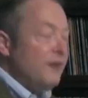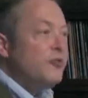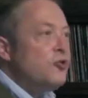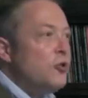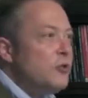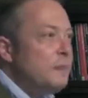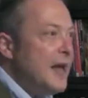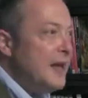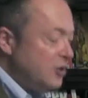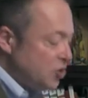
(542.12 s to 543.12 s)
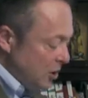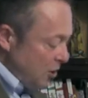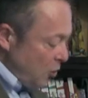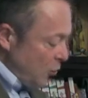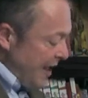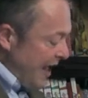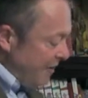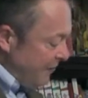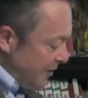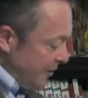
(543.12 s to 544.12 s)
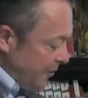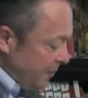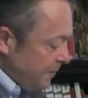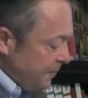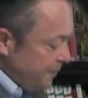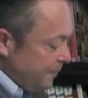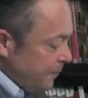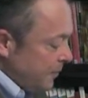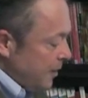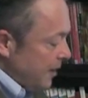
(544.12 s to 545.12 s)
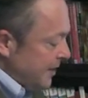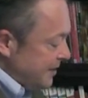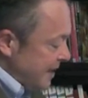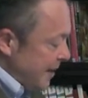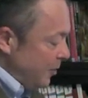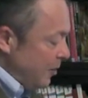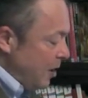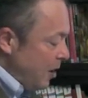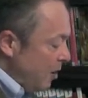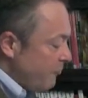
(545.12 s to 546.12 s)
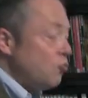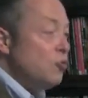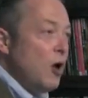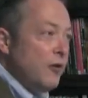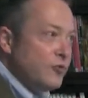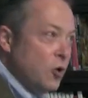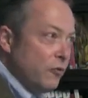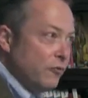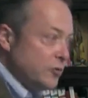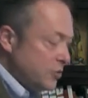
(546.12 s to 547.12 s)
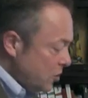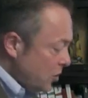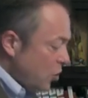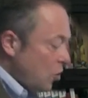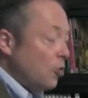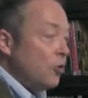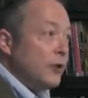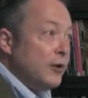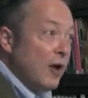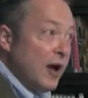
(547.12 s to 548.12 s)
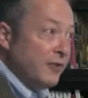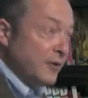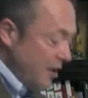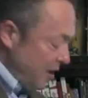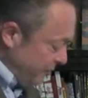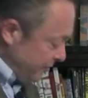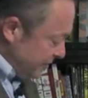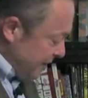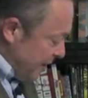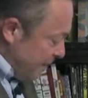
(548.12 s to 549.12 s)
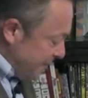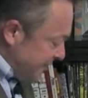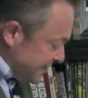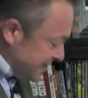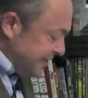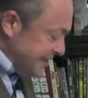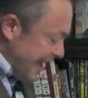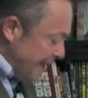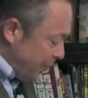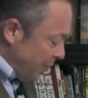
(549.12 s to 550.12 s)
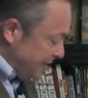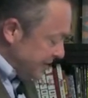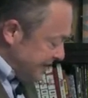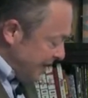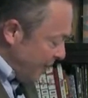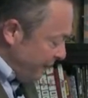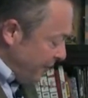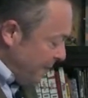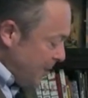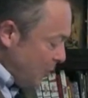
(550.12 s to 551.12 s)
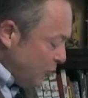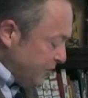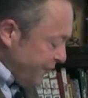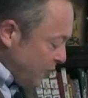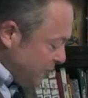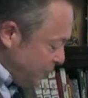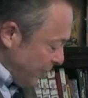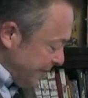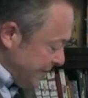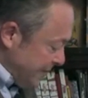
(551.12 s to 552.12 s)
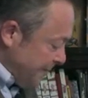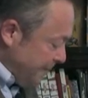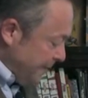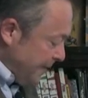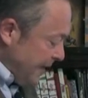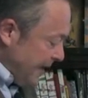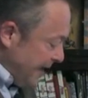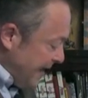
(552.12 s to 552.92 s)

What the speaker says: if you turn the page, we have here an example of Rudolf Topher's early graphic novels. But this example itself was first printed in